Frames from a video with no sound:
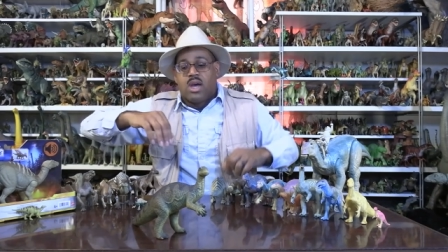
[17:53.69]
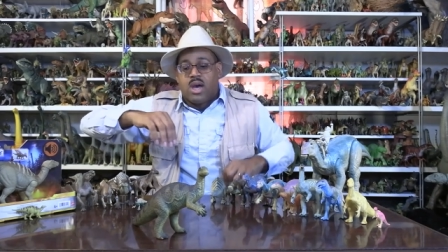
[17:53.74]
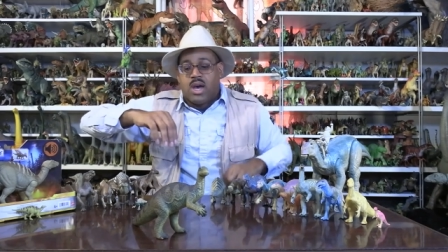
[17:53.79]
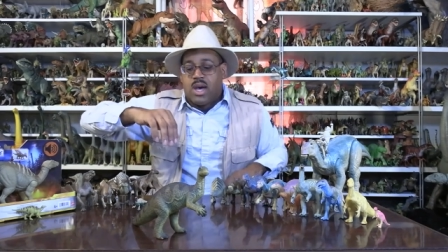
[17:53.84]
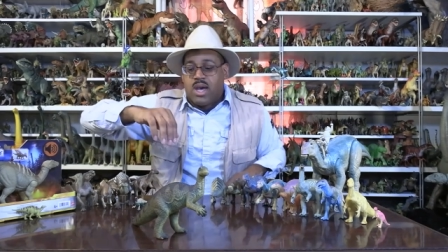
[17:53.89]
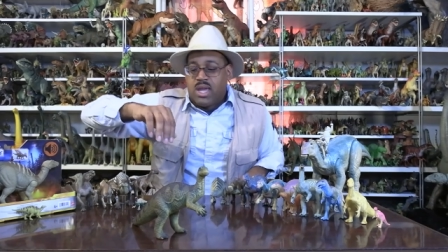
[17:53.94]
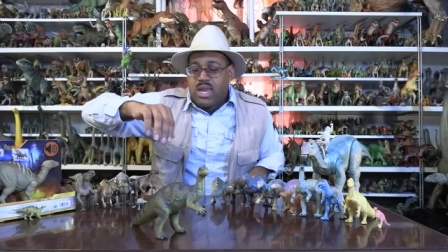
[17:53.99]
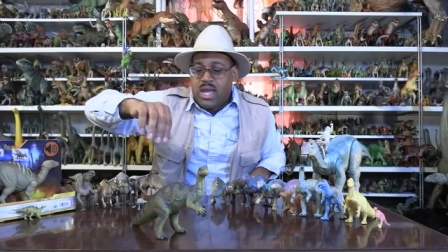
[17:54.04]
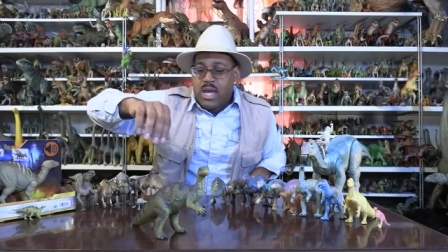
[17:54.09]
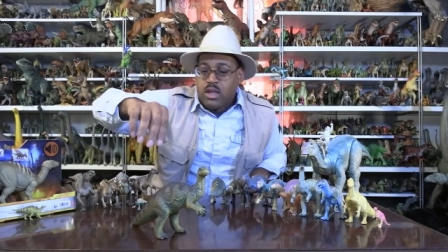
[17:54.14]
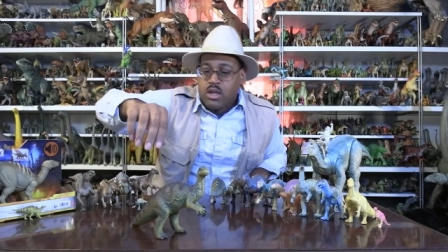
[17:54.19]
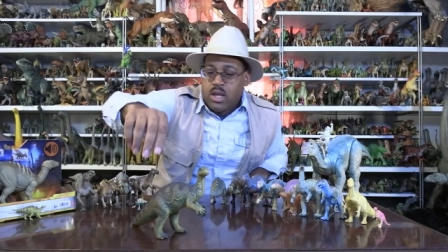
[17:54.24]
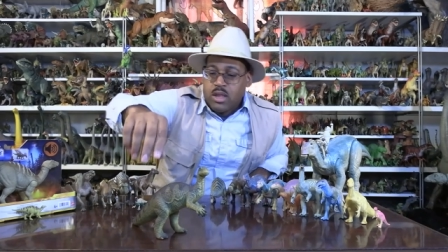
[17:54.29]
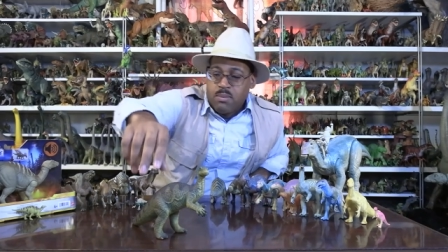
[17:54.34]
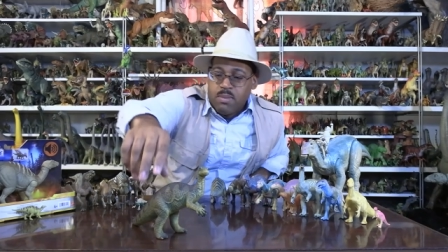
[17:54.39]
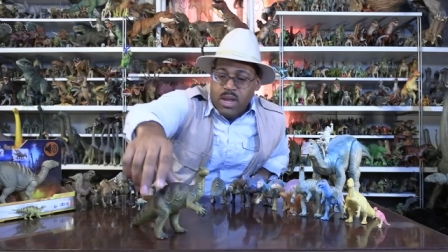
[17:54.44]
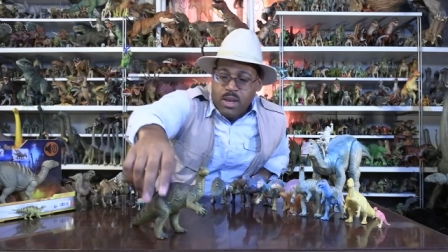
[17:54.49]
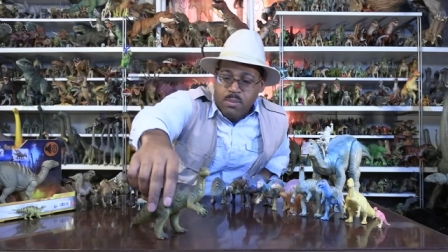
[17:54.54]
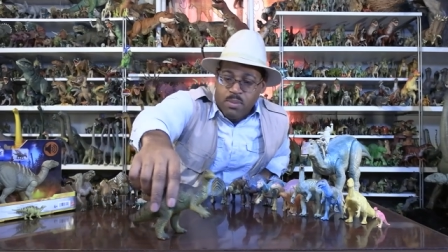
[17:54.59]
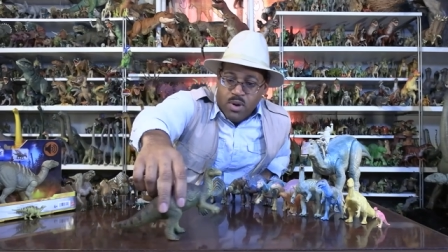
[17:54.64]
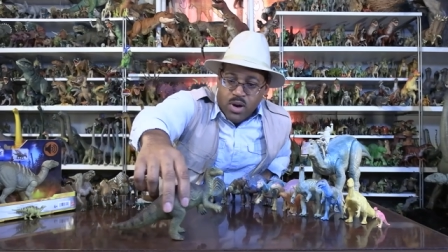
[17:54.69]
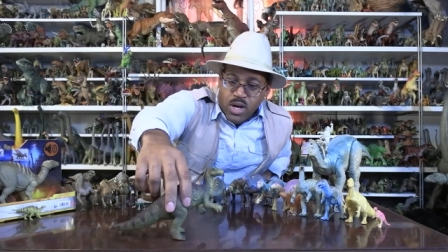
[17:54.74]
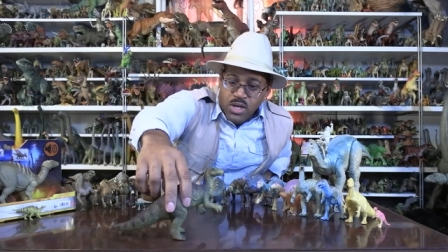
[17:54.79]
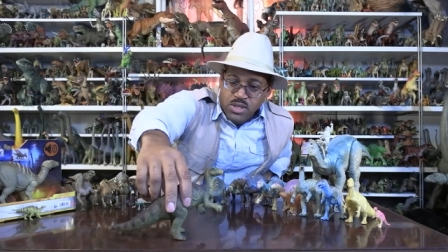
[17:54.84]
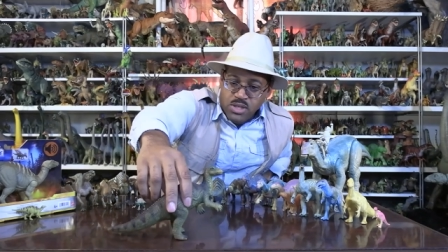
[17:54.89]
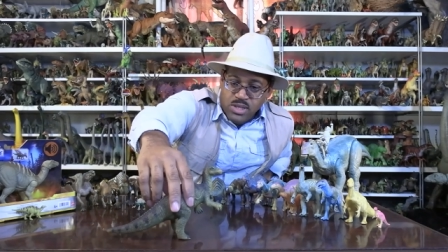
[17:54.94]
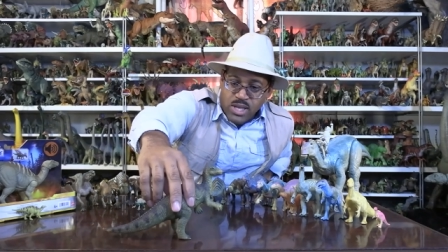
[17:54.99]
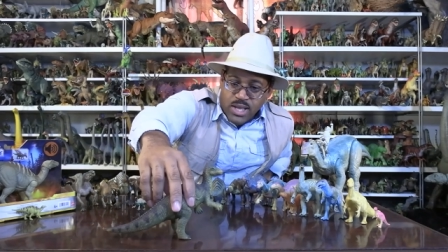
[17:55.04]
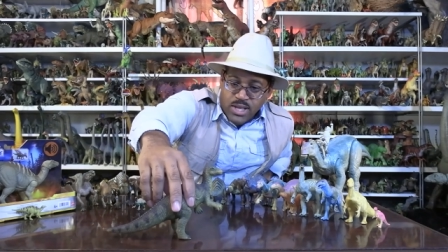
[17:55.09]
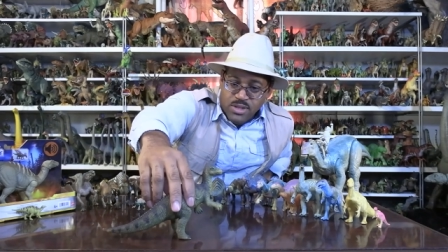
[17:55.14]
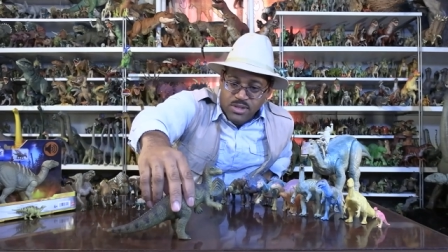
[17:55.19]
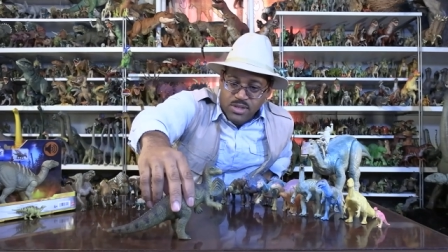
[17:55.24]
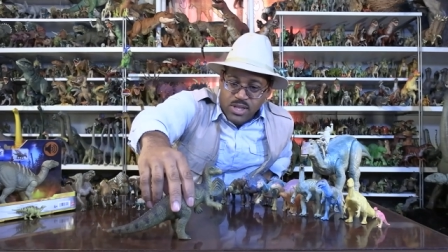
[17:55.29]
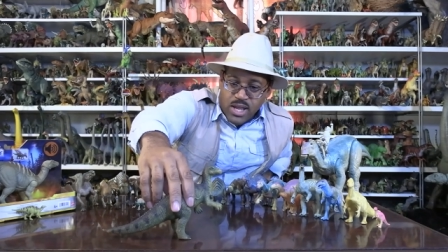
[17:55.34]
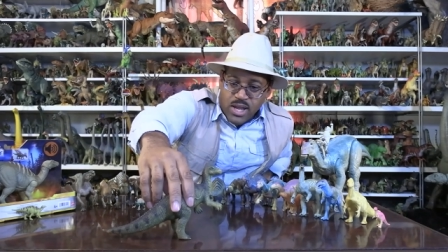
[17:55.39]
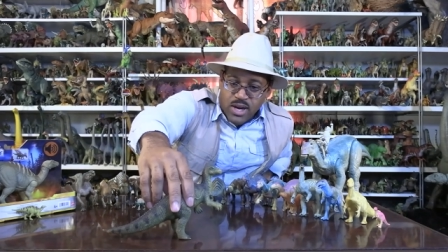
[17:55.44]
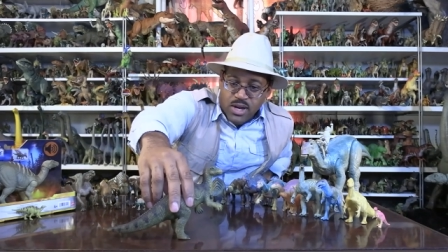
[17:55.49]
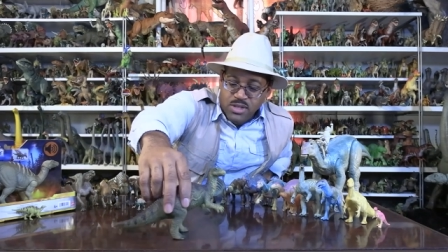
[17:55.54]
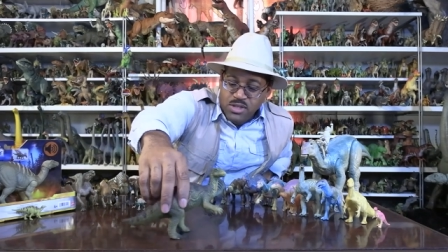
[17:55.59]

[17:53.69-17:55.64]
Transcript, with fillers: Uh, it has all the main parts, the tails there.